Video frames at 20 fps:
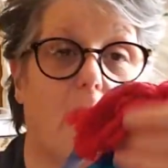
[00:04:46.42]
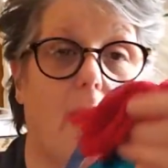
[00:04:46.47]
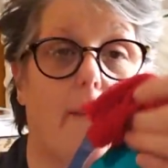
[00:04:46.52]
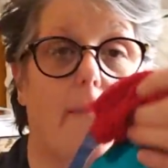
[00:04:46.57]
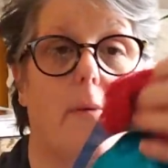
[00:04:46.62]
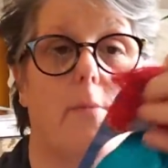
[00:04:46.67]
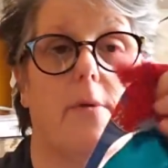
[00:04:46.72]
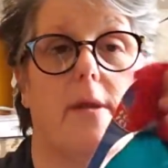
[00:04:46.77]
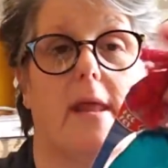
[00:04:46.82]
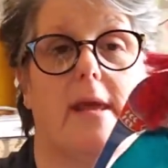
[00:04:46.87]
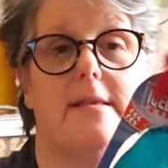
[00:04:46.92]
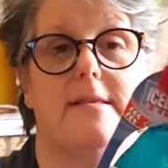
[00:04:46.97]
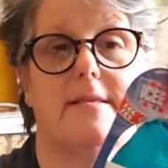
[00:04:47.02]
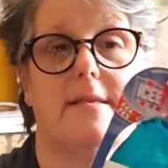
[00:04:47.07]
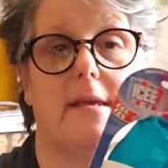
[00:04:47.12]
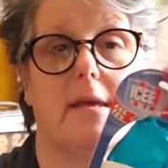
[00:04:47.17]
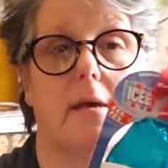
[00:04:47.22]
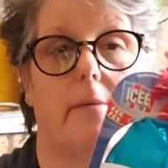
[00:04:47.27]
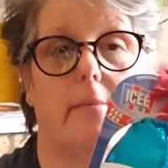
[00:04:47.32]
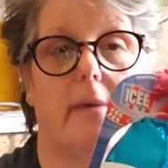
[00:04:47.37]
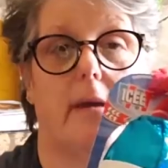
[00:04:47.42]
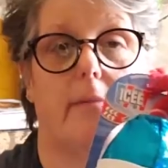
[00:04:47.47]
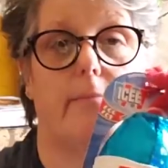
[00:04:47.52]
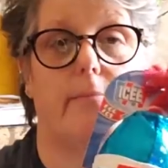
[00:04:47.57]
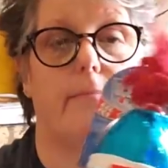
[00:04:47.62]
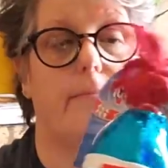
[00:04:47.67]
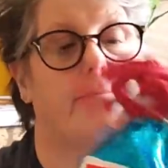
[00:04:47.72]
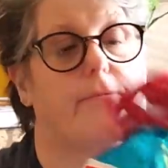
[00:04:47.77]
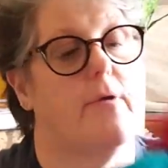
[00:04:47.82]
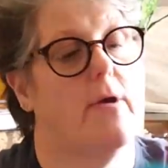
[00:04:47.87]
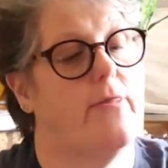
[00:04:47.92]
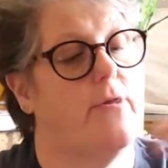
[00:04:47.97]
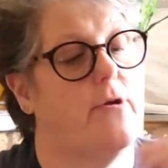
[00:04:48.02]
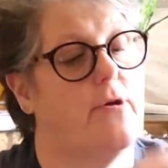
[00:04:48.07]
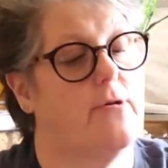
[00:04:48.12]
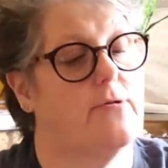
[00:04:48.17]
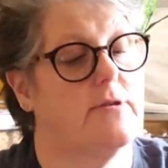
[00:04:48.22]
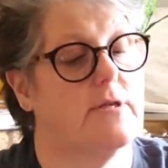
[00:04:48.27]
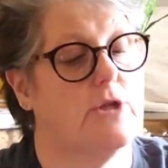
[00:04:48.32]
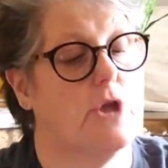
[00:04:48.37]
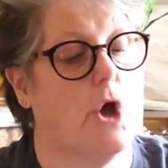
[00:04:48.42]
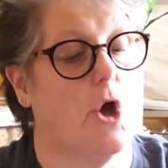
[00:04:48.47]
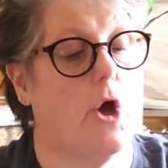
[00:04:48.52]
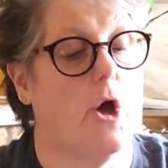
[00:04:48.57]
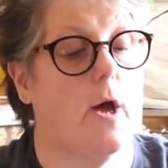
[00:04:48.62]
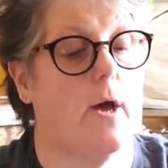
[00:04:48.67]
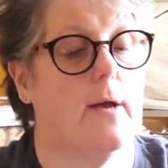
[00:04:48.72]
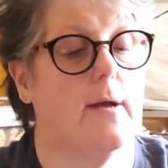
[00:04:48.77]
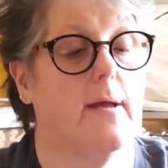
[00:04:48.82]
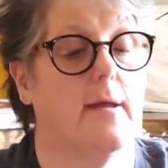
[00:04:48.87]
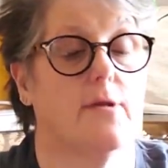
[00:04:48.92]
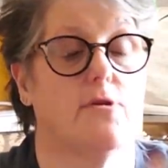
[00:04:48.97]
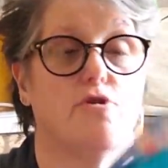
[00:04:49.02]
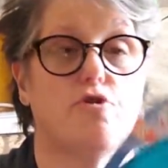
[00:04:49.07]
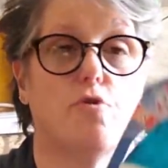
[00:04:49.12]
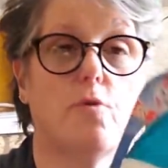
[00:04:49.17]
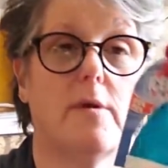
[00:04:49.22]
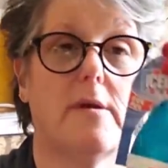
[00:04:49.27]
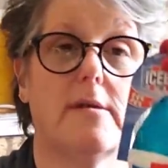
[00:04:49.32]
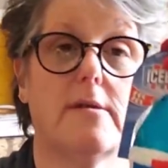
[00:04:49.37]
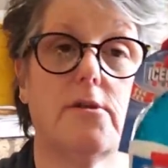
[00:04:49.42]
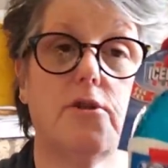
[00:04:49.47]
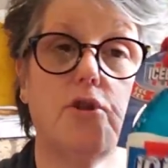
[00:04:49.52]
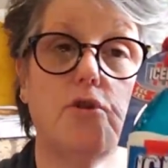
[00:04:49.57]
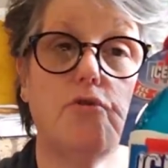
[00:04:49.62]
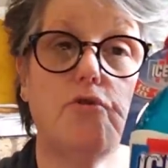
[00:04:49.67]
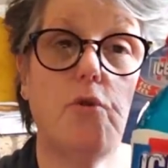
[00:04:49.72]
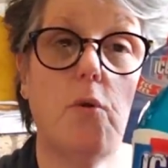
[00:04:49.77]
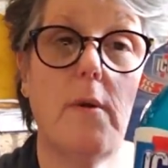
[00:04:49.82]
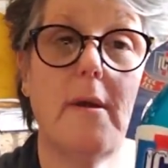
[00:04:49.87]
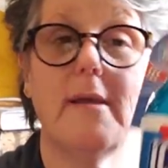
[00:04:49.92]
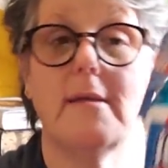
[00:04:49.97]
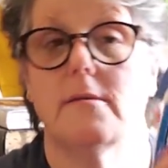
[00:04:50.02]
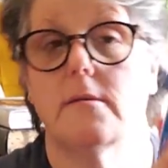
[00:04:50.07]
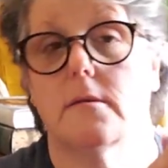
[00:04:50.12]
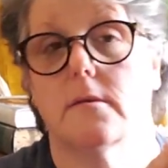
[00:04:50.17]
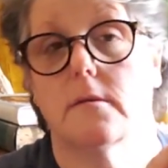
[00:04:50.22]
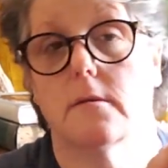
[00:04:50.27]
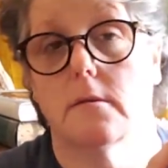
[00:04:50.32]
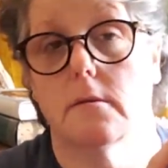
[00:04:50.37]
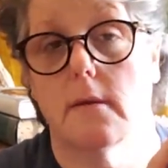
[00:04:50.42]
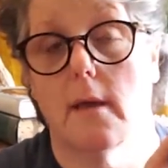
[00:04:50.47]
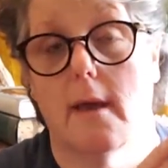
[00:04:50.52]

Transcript: grab them when I see them. My brother's dog enjoys chew toys.